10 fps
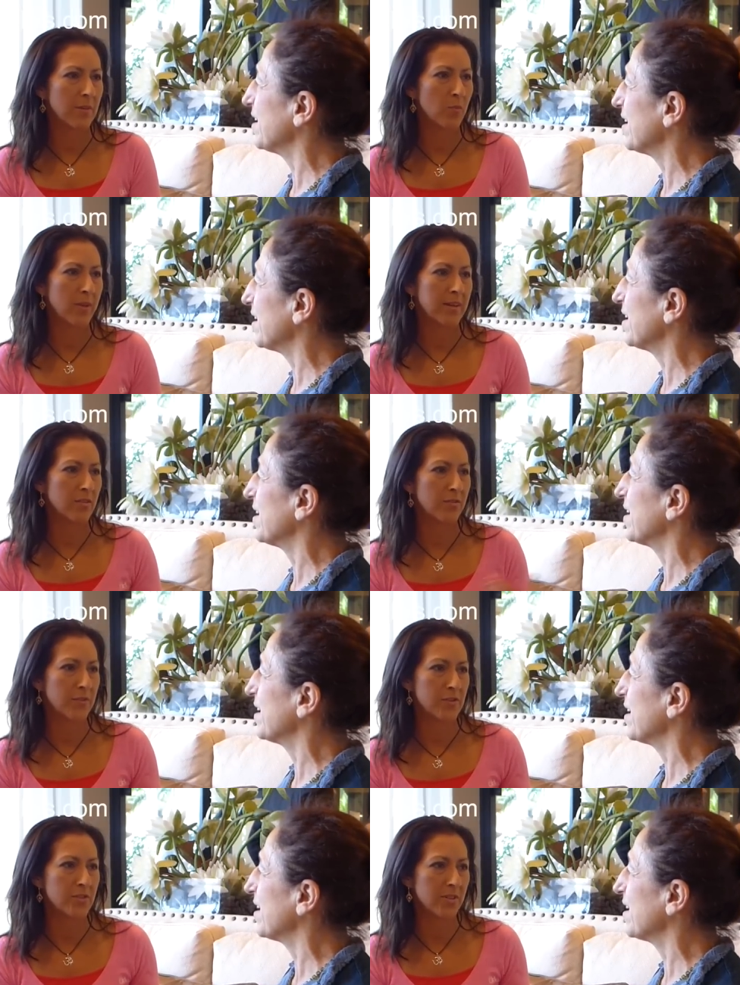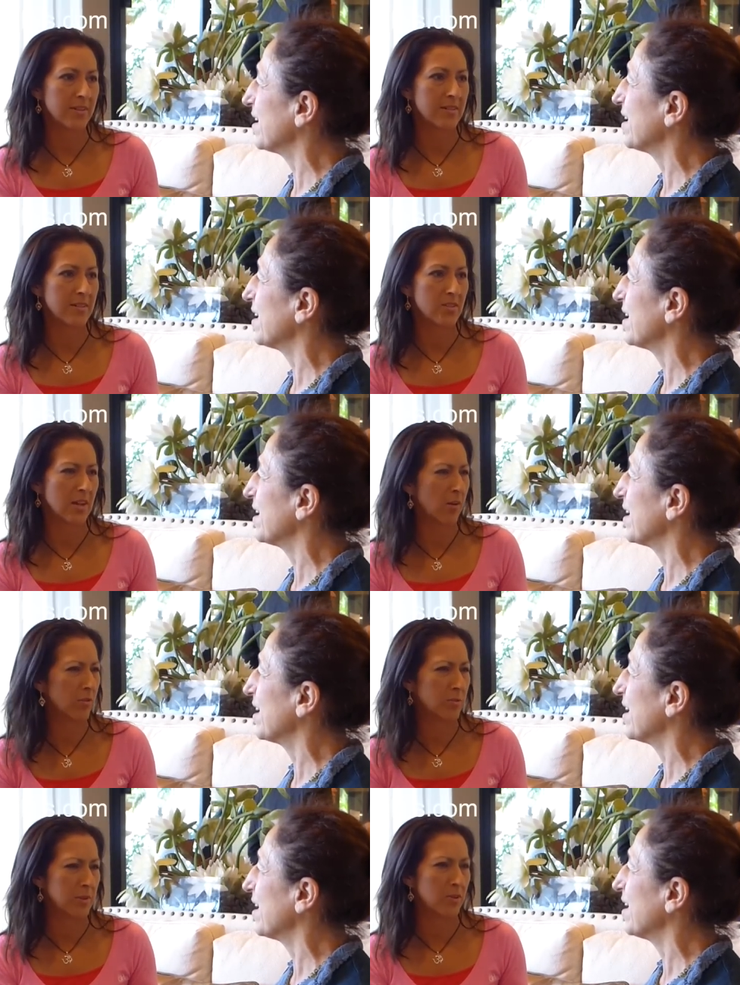Speaker 1: from when you first started teaching? How
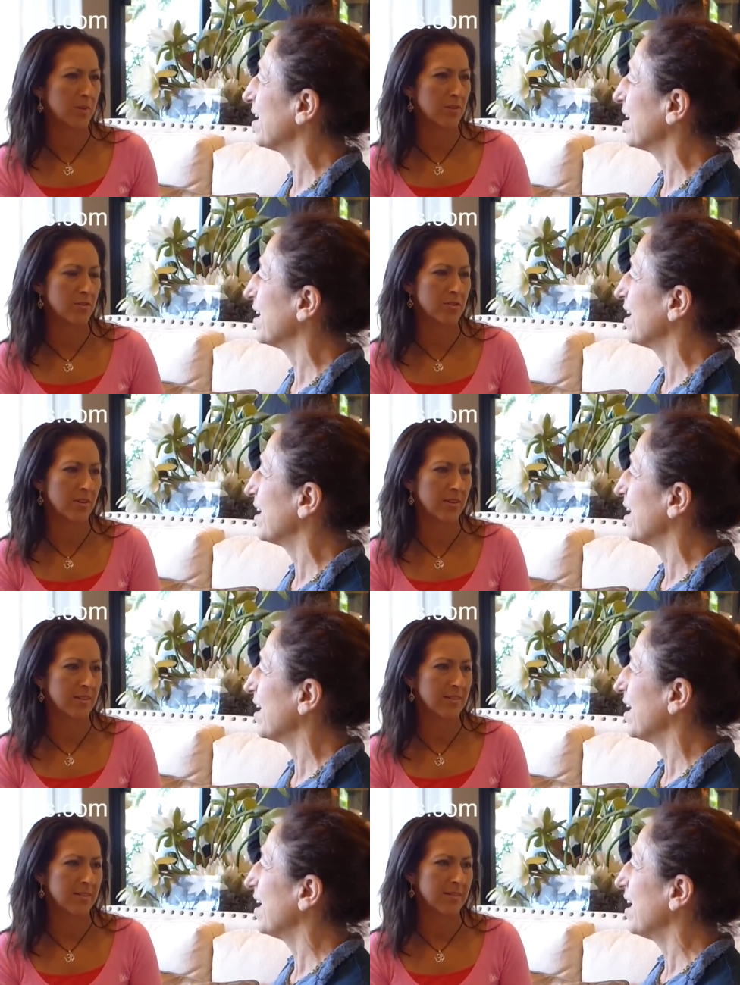old were you when you started?